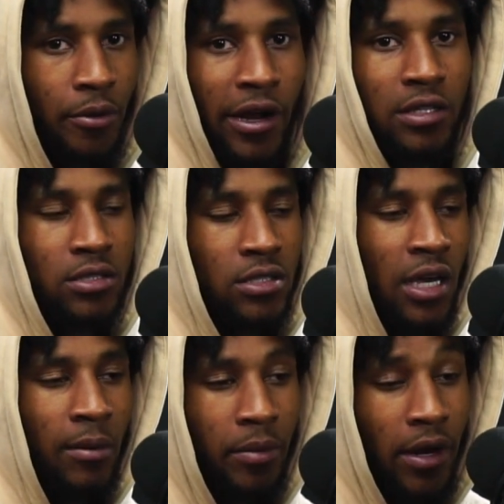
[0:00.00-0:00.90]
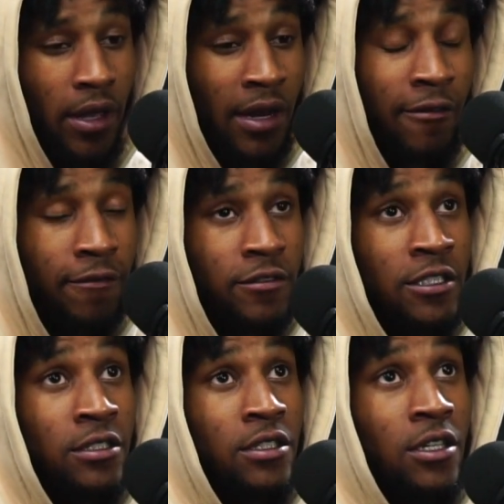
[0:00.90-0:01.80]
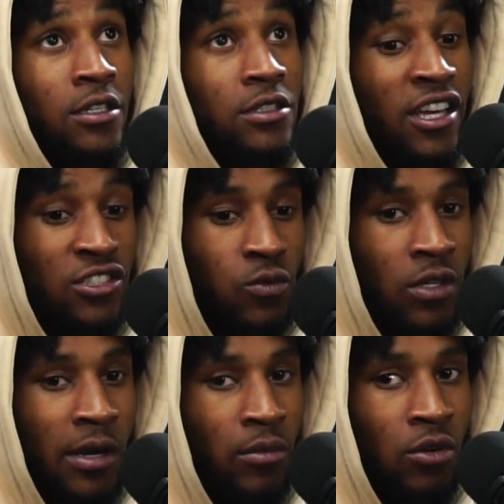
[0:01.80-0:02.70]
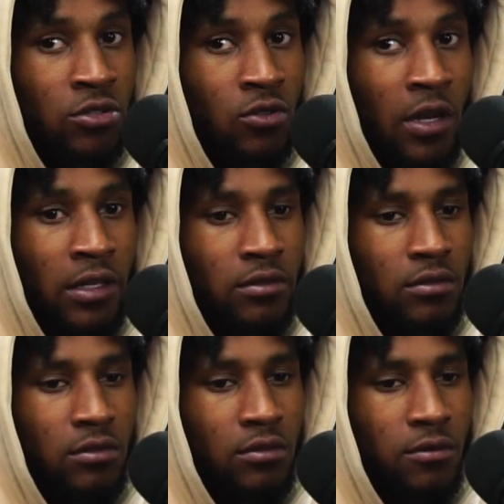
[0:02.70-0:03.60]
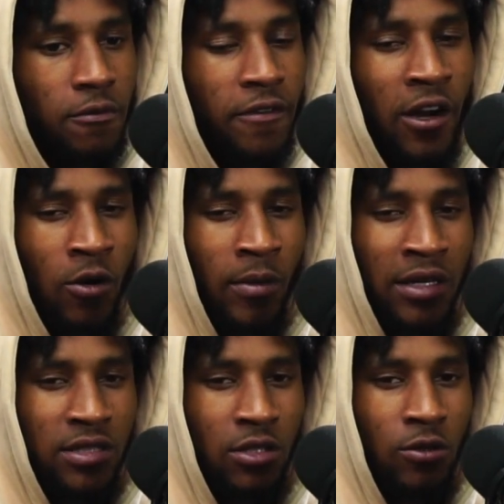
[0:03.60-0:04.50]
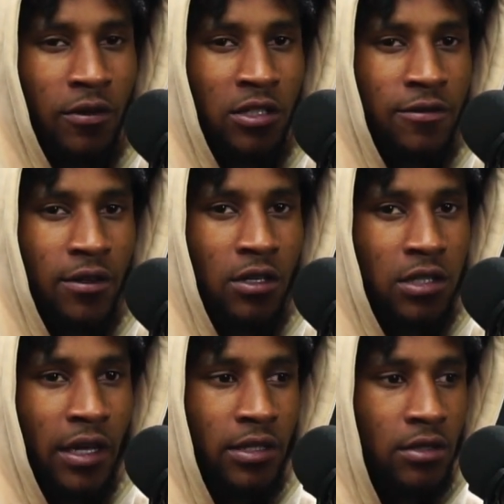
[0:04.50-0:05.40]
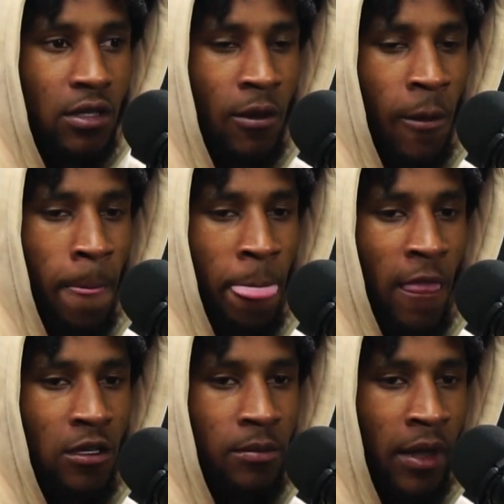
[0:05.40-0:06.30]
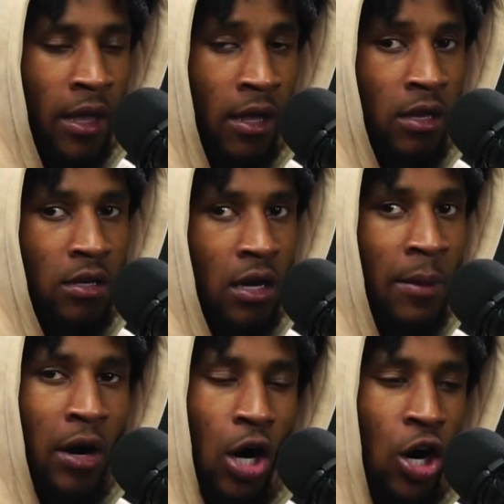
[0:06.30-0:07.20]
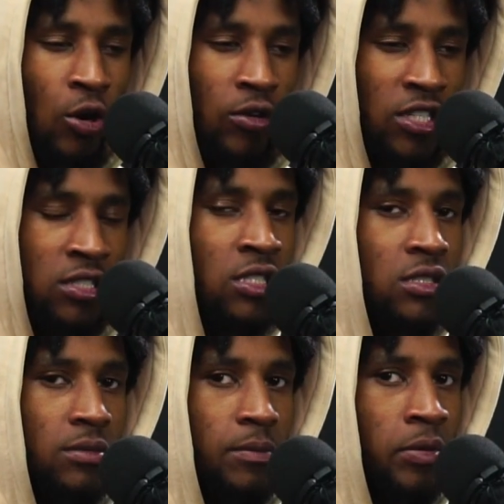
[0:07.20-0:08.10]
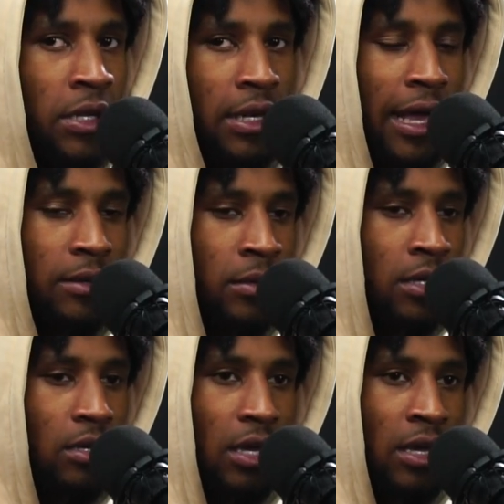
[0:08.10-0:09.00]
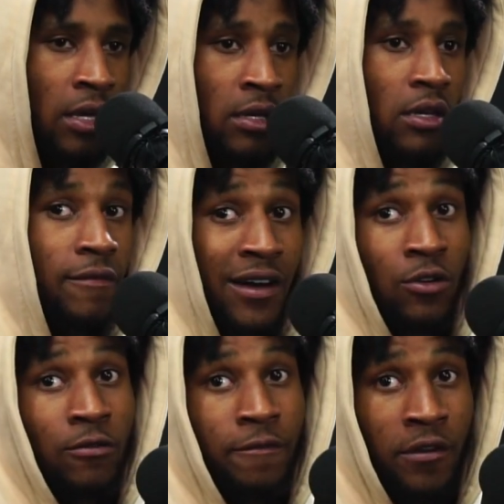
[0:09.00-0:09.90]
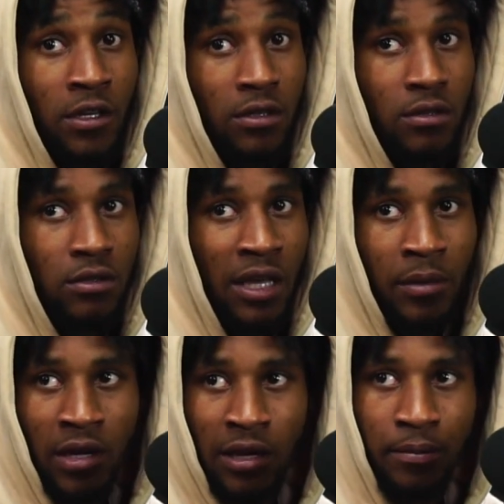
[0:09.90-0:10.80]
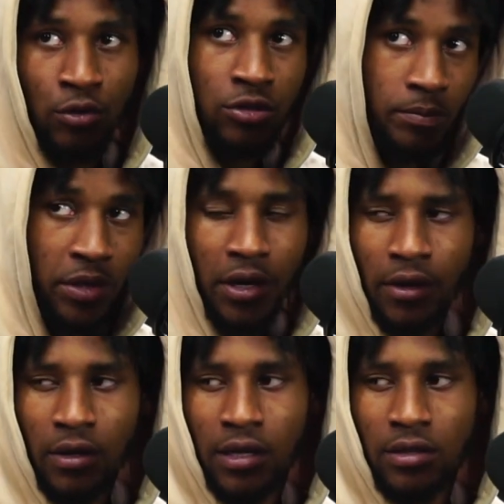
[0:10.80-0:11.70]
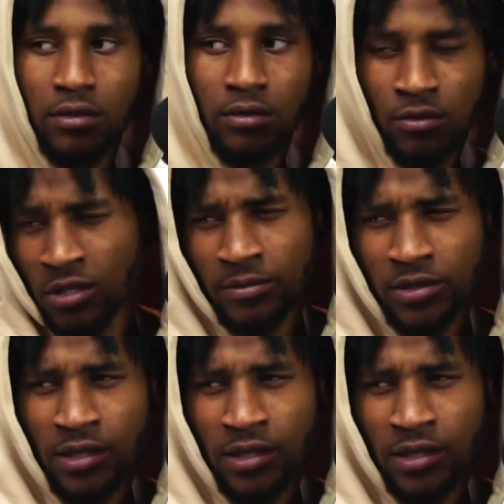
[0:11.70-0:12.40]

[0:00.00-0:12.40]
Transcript: practiced and got better, and I feel that's when I more so like found myself as far as like, man, I'ma always just play like me, and if I don't fit, that mean I ain't supposed to be there. Like, you know what I'm